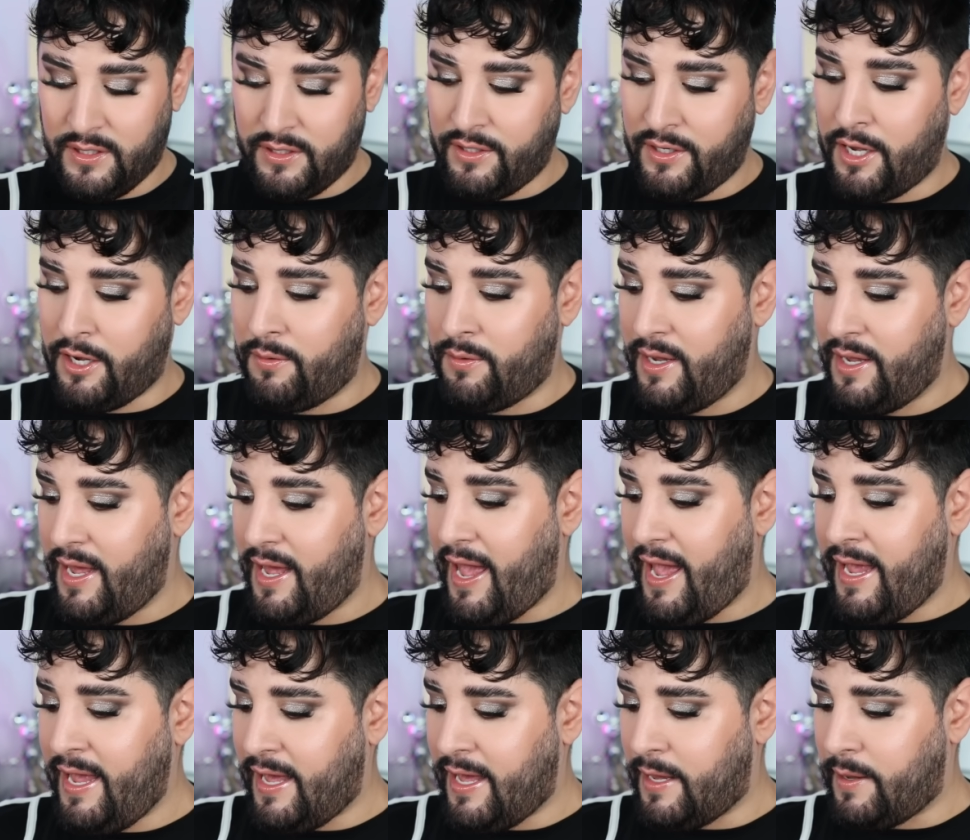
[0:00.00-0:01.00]
No,
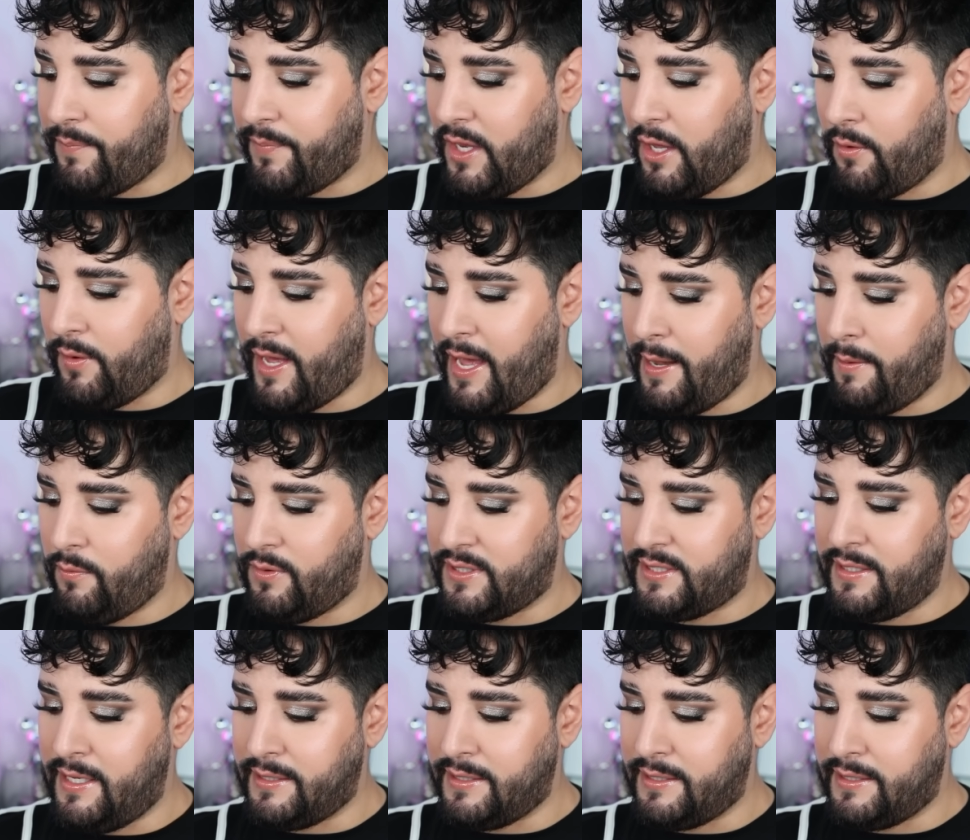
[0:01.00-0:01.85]
hate it. Okay, what's